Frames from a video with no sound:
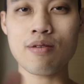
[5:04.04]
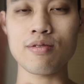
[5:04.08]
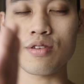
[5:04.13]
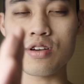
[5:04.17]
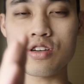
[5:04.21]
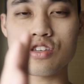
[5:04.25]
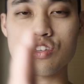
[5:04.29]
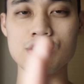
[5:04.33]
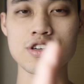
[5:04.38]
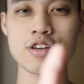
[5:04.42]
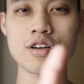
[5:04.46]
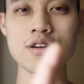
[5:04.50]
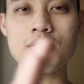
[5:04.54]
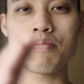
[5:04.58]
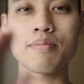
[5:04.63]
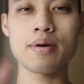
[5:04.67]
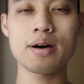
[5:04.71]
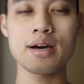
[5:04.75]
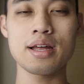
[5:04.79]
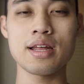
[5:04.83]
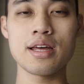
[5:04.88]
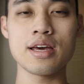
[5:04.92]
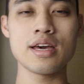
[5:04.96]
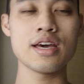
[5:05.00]
really sure,
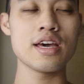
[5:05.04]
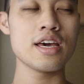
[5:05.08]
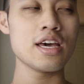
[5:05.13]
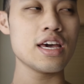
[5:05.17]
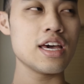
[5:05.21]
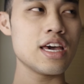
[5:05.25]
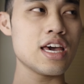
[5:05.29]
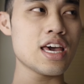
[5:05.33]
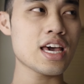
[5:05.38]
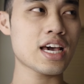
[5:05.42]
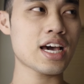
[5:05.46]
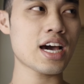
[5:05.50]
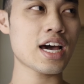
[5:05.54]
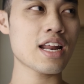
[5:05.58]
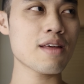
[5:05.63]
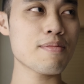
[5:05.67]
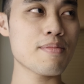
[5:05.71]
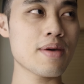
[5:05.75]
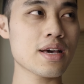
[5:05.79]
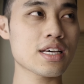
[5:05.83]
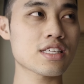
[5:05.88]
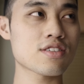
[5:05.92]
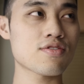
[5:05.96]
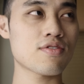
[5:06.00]
but it kind of
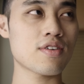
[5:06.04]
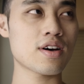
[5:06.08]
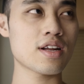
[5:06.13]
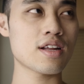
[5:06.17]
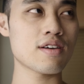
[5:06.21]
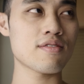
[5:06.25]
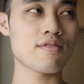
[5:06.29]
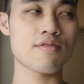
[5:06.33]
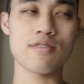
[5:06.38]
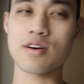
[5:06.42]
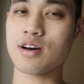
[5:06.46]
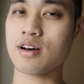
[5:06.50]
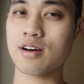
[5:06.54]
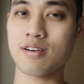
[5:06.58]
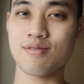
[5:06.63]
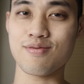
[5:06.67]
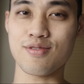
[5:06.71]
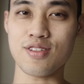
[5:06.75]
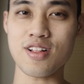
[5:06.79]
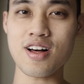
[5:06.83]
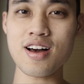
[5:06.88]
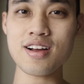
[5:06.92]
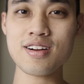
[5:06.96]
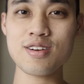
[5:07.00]
makes fun of
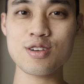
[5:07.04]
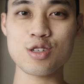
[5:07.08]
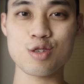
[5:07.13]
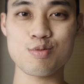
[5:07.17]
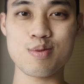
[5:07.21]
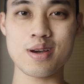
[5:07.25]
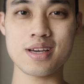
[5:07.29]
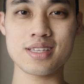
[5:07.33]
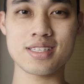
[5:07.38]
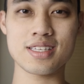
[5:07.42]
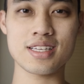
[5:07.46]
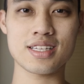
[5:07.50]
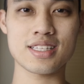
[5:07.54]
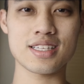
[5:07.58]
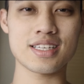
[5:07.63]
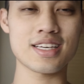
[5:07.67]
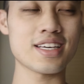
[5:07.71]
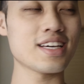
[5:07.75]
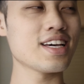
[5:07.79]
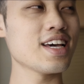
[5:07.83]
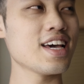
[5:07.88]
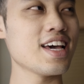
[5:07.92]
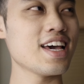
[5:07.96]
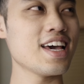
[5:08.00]
vloggers,
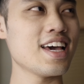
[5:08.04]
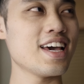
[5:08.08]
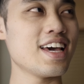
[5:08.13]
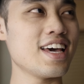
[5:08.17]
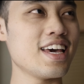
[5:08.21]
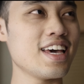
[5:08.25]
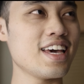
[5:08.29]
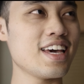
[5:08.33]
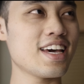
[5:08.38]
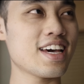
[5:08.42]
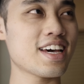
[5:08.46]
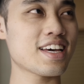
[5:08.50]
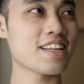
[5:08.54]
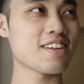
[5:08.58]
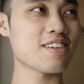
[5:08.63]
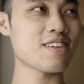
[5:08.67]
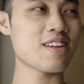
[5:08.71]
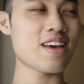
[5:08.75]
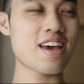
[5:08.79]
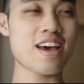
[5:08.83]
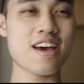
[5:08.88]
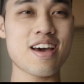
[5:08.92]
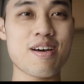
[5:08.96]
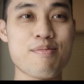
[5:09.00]
basically. And
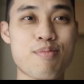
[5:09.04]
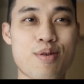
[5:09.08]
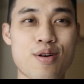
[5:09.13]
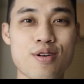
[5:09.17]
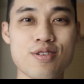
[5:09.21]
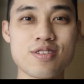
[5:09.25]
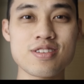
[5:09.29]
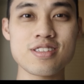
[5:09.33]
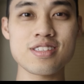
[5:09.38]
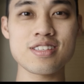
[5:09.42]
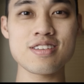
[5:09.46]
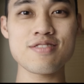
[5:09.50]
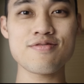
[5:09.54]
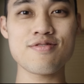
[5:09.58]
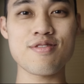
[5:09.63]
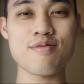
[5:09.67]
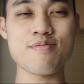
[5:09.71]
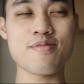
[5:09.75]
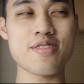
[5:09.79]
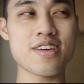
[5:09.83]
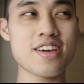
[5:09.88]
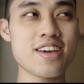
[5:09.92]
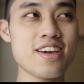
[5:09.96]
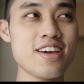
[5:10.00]
personally for
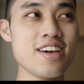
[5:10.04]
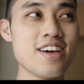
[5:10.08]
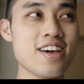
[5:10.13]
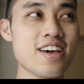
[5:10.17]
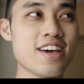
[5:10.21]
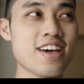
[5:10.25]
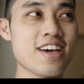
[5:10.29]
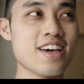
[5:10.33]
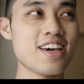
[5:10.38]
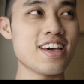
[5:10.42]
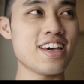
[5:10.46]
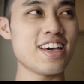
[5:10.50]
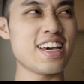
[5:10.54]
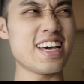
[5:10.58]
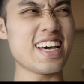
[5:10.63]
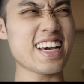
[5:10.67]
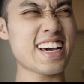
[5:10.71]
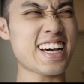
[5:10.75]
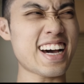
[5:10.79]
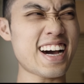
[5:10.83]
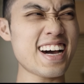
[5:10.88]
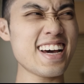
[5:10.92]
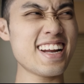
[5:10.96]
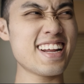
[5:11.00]
me, it
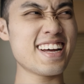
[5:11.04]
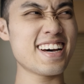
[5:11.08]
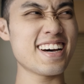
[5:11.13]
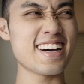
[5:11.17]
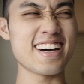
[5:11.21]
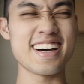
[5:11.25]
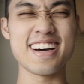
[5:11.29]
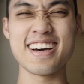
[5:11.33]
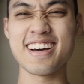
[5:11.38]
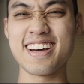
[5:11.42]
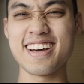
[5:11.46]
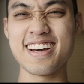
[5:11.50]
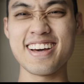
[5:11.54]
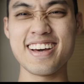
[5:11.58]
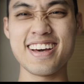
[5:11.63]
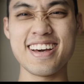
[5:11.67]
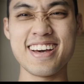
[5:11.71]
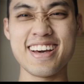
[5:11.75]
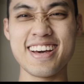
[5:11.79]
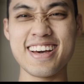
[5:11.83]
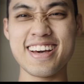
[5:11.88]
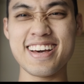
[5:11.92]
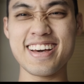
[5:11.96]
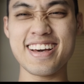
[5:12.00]
kind of
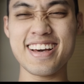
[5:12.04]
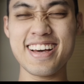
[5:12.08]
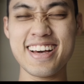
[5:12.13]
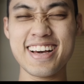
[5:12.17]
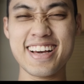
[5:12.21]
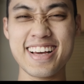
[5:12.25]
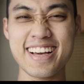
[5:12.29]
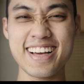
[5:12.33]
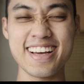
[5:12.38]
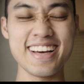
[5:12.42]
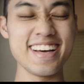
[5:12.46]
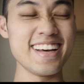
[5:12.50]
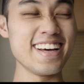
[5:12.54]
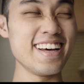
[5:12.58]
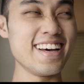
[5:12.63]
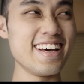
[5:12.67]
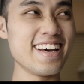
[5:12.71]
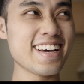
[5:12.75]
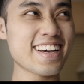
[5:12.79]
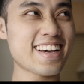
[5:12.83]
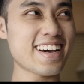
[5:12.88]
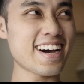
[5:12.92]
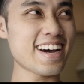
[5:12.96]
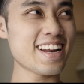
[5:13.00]

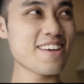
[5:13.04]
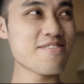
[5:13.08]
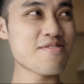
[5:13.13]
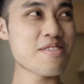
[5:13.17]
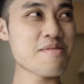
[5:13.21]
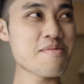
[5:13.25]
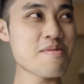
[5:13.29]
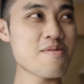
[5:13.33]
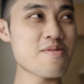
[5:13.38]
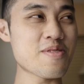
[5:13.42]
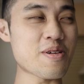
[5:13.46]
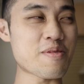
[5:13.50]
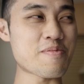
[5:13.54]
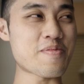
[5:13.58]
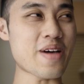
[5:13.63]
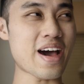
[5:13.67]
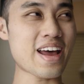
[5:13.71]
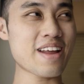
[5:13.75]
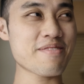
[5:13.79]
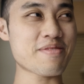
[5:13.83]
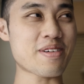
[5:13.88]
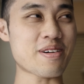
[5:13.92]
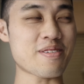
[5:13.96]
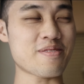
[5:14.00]
made me feel
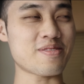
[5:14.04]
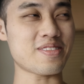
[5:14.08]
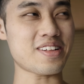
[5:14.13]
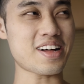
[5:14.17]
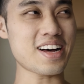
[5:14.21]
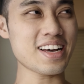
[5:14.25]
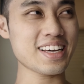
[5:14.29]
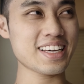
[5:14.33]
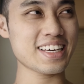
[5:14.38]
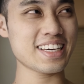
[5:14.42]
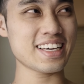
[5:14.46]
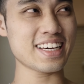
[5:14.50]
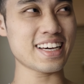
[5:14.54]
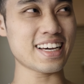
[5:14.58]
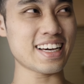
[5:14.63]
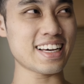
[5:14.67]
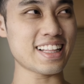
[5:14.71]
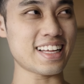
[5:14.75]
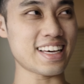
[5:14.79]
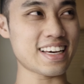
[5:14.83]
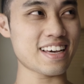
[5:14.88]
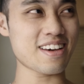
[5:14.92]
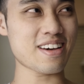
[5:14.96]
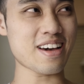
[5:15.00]
bad about vlogging.
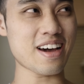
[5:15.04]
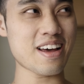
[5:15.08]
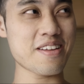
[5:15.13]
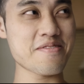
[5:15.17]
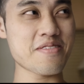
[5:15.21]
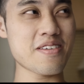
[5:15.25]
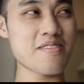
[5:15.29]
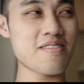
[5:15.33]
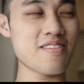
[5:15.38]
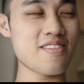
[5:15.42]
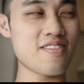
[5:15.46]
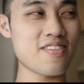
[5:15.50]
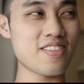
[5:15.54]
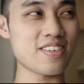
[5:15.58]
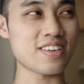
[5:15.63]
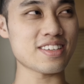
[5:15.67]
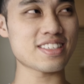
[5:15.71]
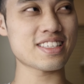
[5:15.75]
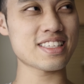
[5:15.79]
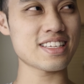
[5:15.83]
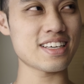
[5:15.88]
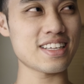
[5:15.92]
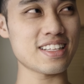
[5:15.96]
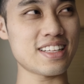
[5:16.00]
Like, it kind of made me feel
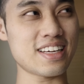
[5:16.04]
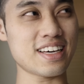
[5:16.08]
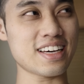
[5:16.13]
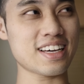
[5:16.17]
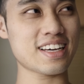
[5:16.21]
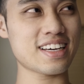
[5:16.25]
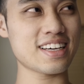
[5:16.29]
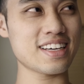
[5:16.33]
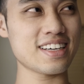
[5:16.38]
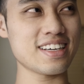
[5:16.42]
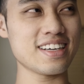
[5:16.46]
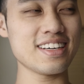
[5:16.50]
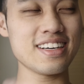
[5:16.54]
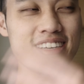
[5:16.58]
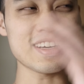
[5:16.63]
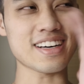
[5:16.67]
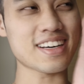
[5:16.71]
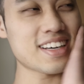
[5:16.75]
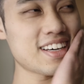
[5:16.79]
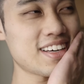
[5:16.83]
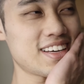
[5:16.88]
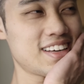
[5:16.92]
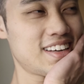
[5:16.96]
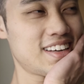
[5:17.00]
so like, ugh.